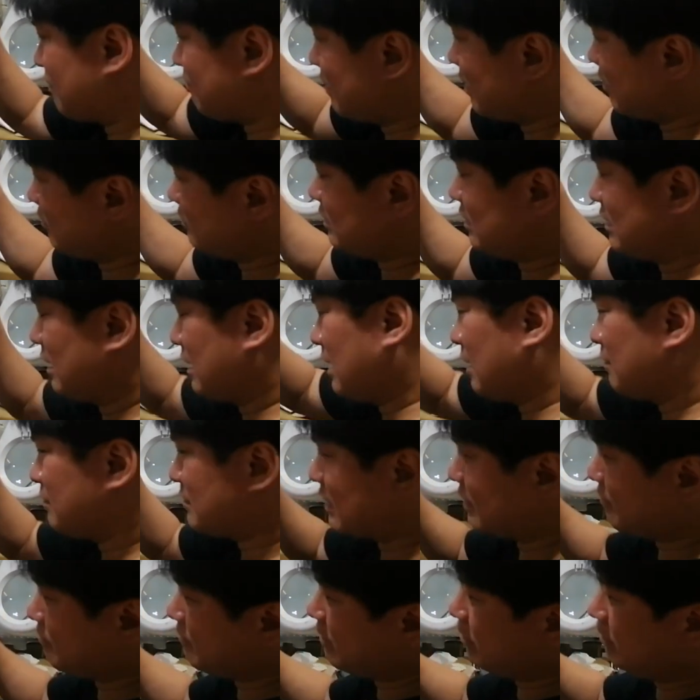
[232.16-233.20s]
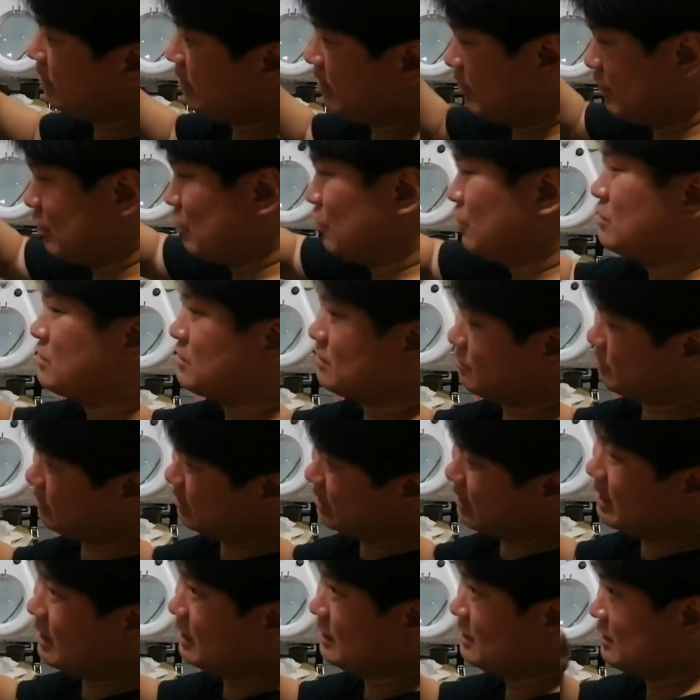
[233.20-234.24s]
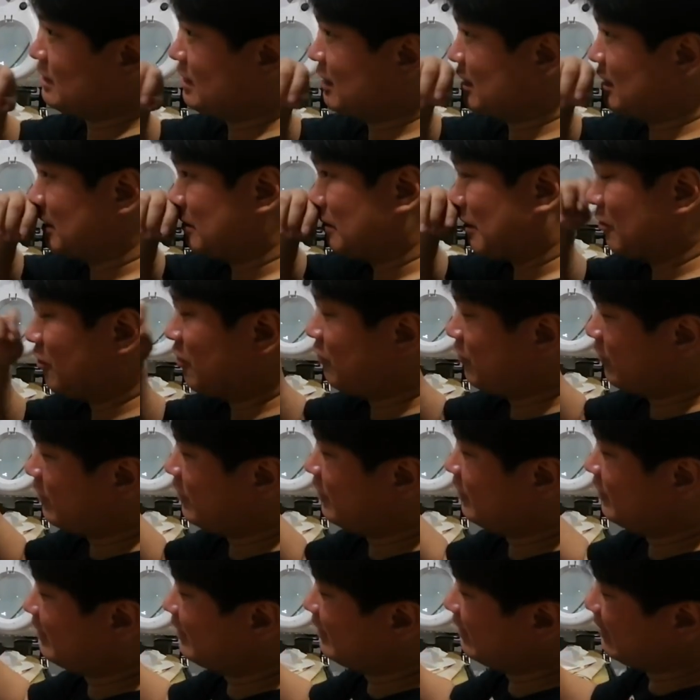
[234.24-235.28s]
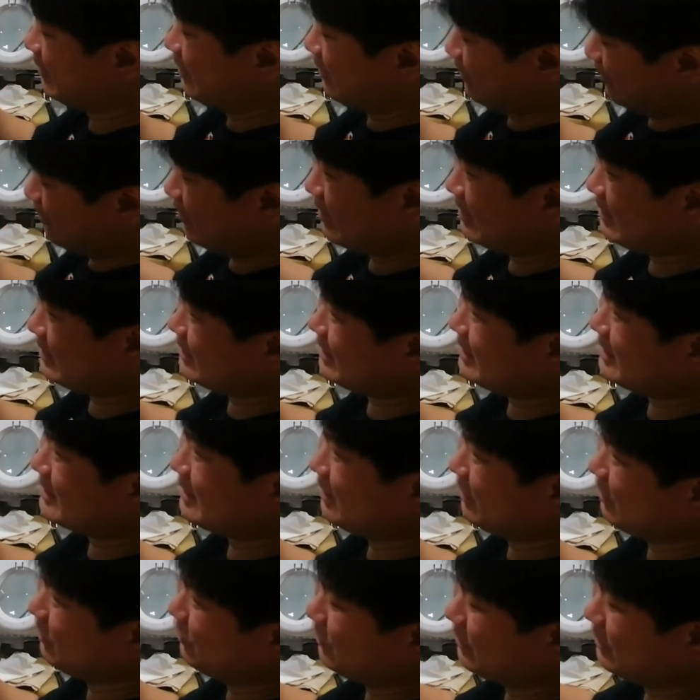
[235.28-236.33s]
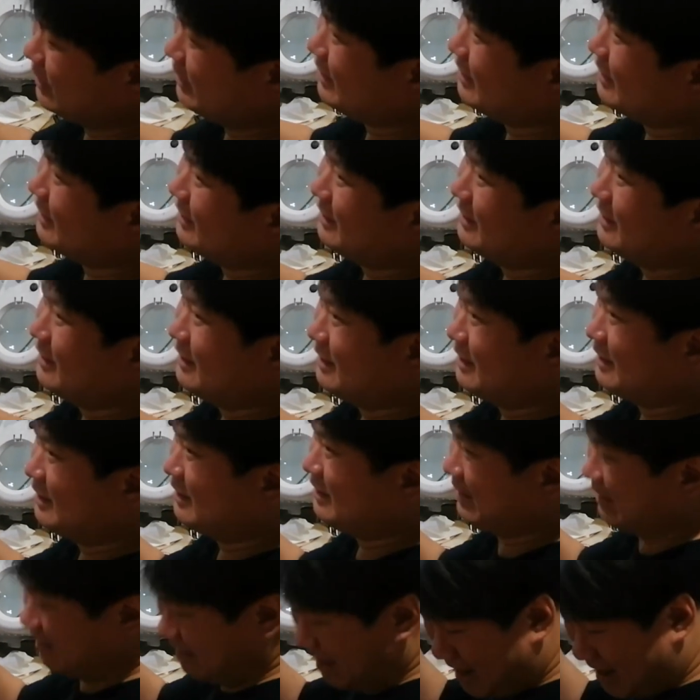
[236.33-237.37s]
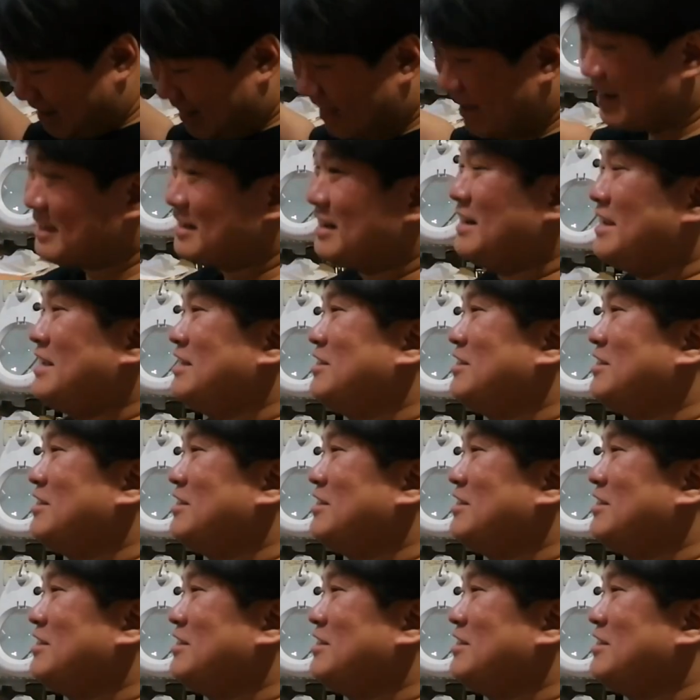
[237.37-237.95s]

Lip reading: that mount it, the clips that mount it, those cannot change. But overall, you can change the look. Taillights are